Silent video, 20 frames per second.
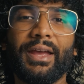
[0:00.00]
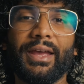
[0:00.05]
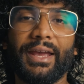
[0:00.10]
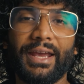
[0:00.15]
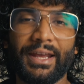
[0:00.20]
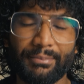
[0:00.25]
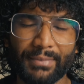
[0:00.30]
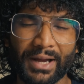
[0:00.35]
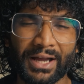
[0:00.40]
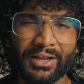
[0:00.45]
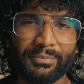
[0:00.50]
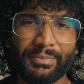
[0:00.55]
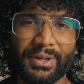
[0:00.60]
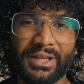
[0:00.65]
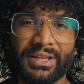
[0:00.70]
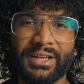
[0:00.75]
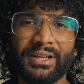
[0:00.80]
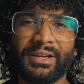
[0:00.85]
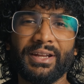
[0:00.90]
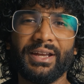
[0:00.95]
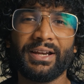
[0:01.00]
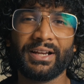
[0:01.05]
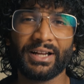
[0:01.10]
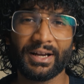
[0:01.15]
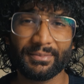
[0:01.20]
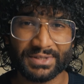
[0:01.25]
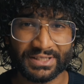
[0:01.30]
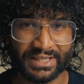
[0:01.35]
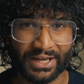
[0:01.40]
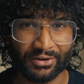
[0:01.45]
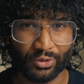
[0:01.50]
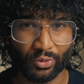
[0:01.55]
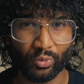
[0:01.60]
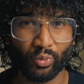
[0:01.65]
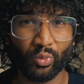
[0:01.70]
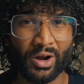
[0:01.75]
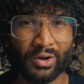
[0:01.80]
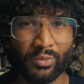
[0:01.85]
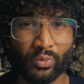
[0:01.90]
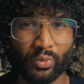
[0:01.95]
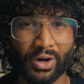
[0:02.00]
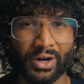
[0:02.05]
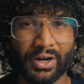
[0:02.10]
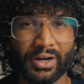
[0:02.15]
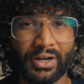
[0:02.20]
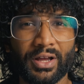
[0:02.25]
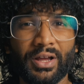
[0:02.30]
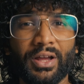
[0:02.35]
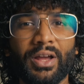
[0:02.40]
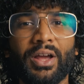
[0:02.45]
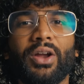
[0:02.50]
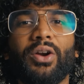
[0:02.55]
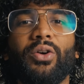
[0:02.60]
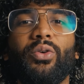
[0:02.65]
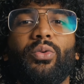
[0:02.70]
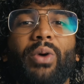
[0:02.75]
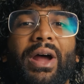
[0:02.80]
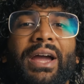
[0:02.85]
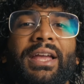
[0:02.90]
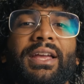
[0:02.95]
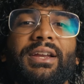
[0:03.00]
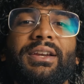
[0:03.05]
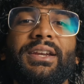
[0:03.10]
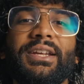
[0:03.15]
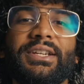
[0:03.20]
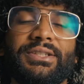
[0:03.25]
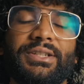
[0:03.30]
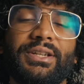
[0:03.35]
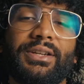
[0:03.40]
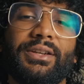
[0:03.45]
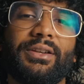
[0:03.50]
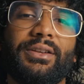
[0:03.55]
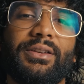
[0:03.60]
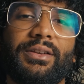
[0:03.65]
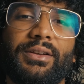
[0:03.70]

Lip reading: In my opinion, it comes down to one word: recognition.